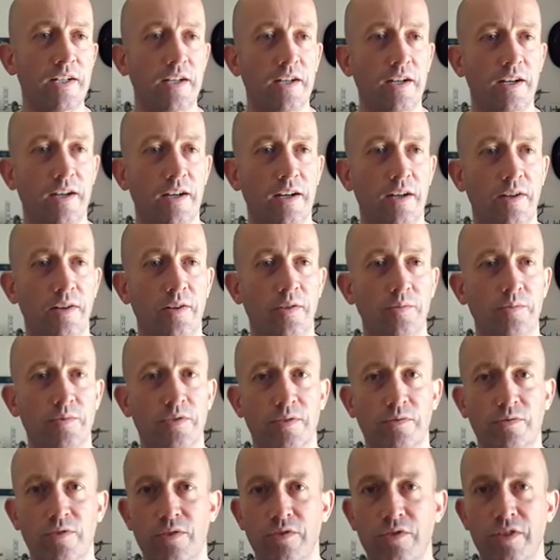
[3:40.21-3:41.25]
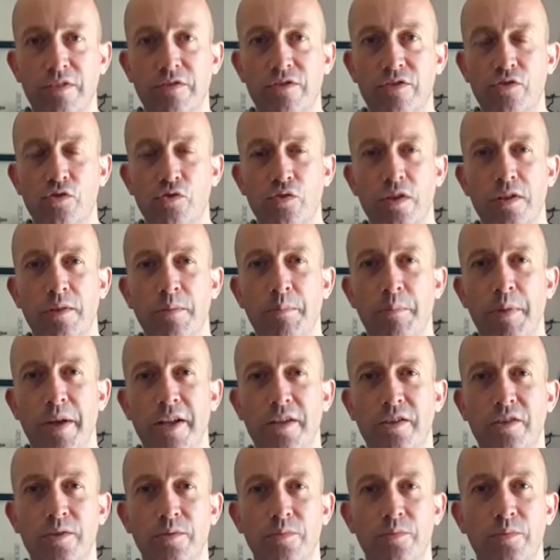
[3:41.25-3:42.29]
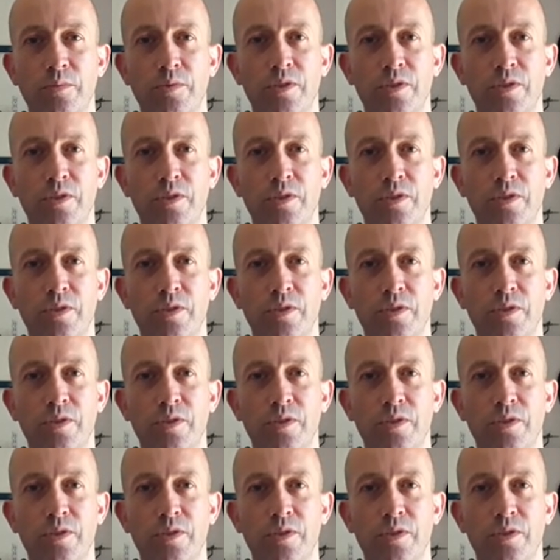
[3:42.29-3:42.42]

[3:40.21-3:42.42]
sometimes you have to drill and pin them,